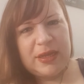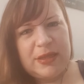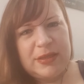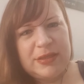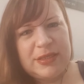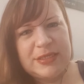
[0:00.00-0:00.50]
And
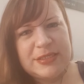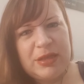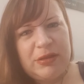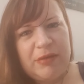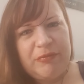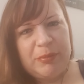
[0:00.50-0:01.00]
that's how
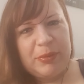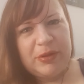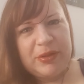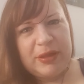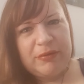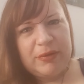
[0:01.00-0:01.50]
lovable
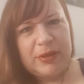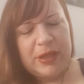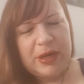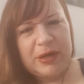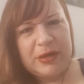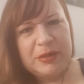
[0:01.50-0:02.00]
they really
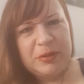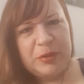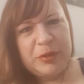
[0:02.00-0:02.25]
are.